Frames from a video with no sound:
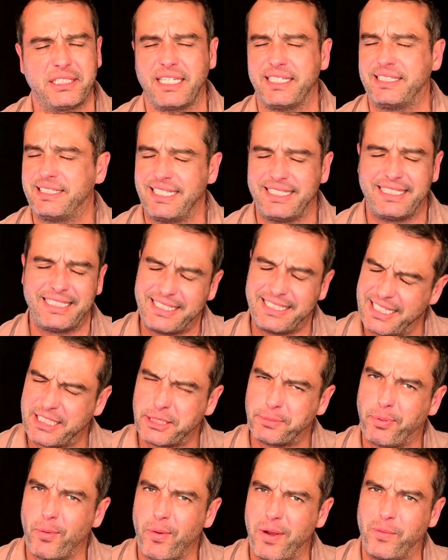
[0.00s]
I said six
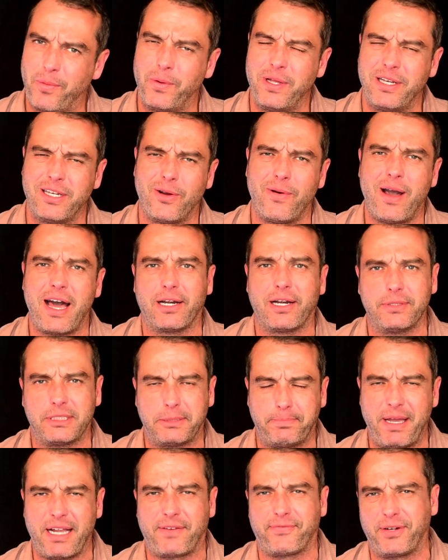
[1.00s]
point window out of
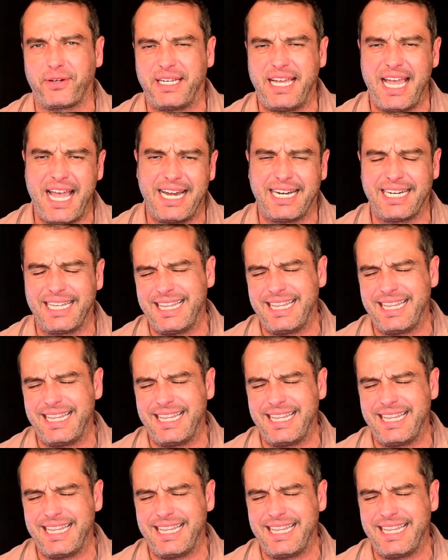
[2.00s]
respect for Canada.